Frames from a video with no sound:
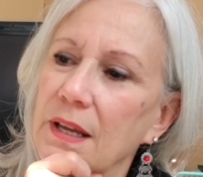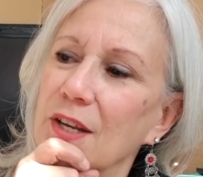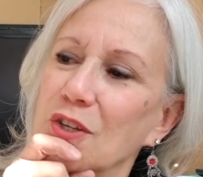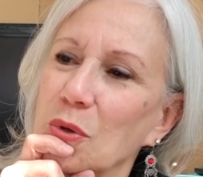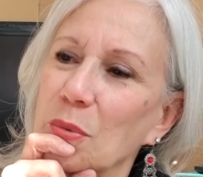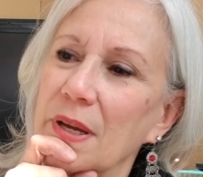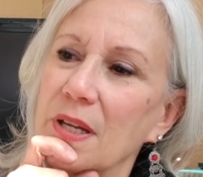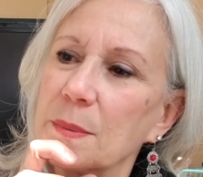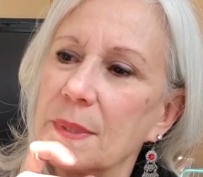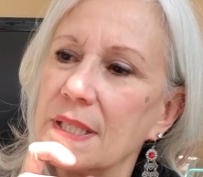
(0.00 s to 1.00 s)
I told my
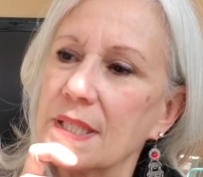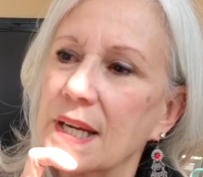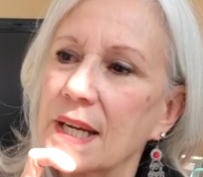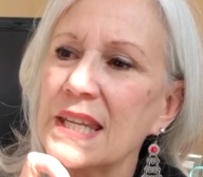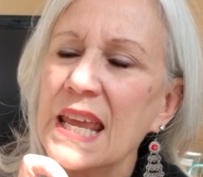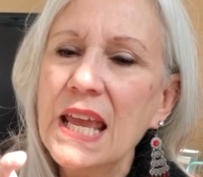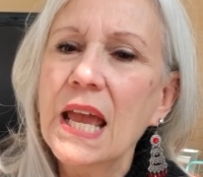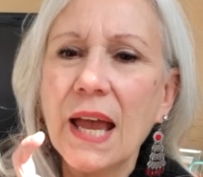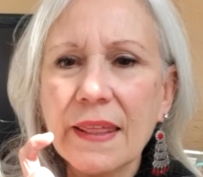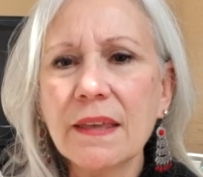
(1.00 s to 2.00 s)
husband, I said,
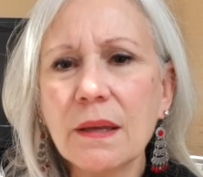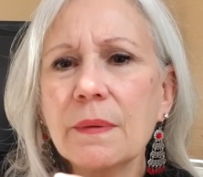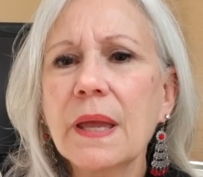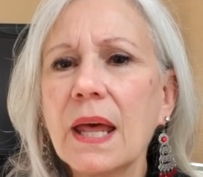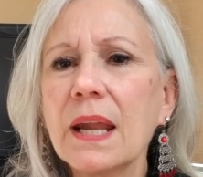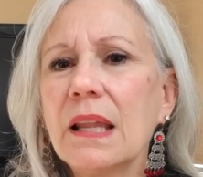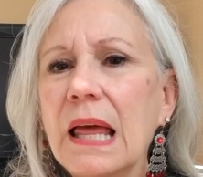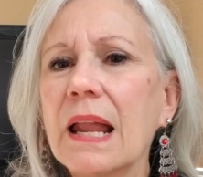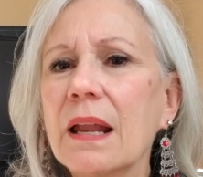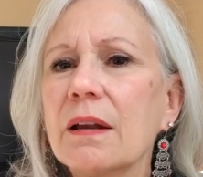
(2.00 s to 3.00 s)
I think we got a
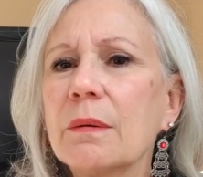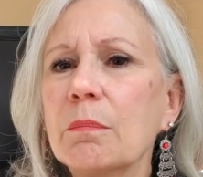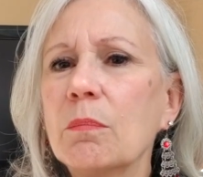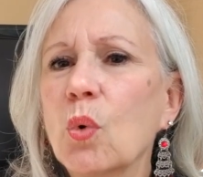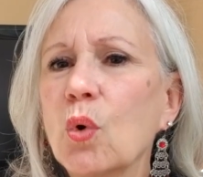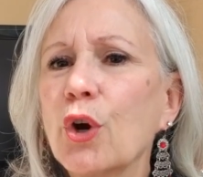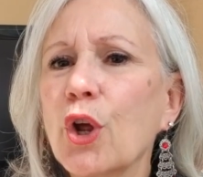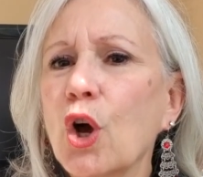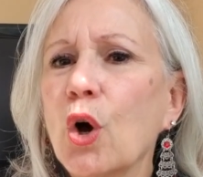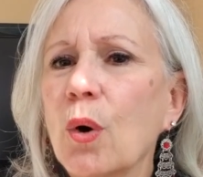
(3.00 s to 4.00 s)
lot more to
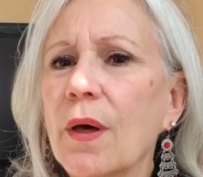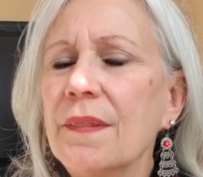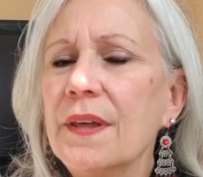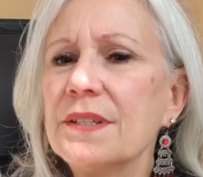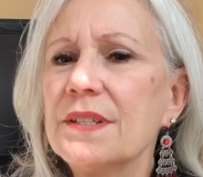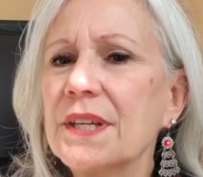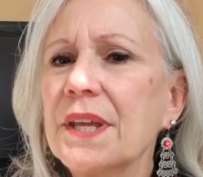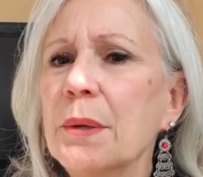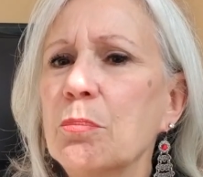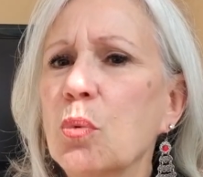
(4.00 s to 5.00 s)
go on this to
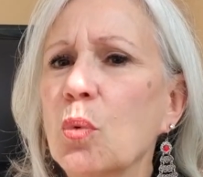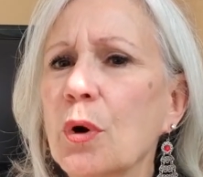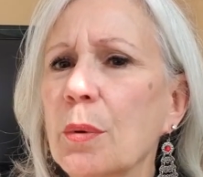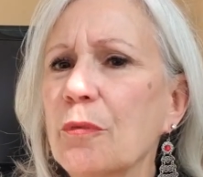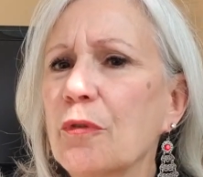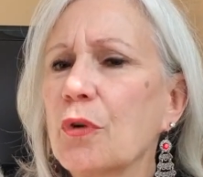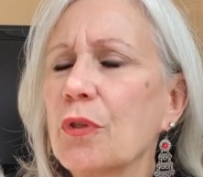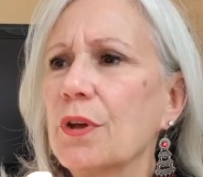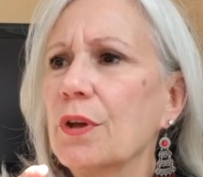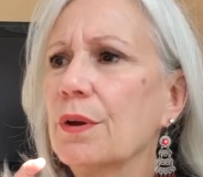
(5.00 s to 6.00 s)
keep warm for
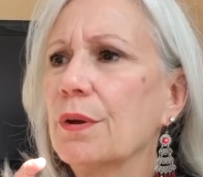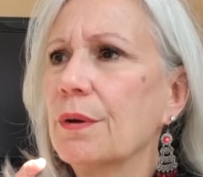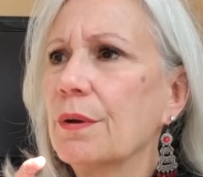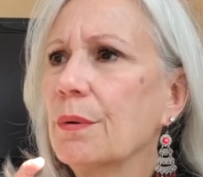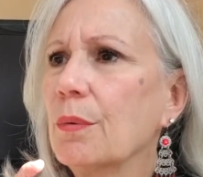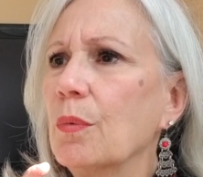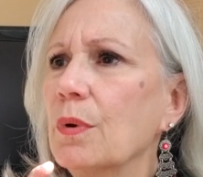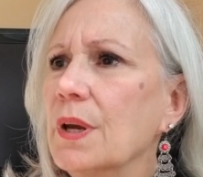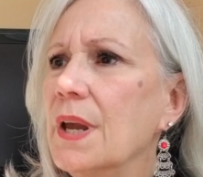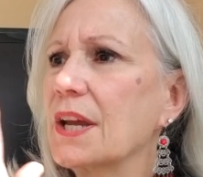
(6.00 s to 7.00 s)
the
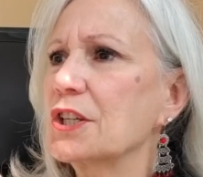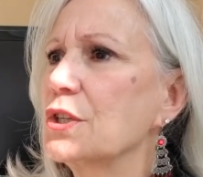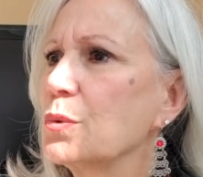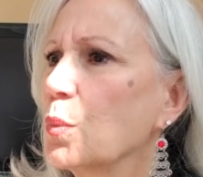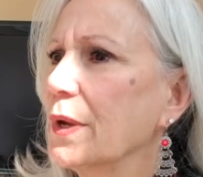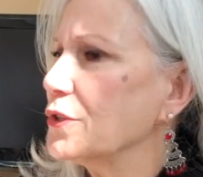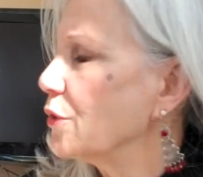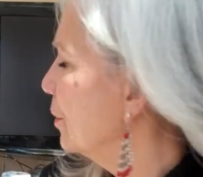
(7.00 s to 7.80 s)
next winter.